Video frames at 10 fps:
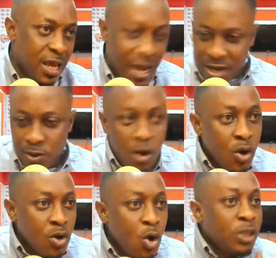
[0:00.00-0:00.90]
And
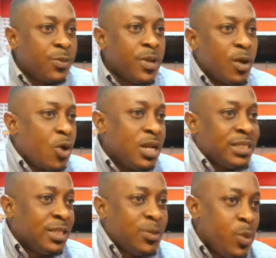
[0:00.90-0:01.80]
no, to me, no
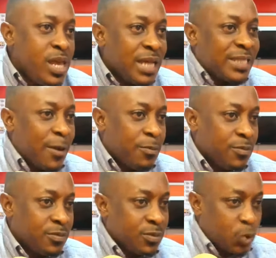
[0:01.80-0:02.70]
calling to me, yes, some
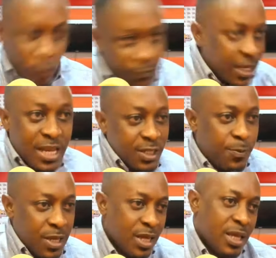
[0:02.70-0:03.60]
swift changes
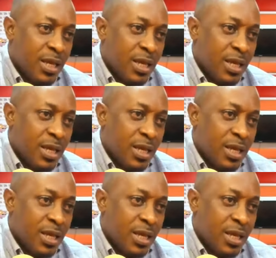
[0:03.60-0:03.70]
be.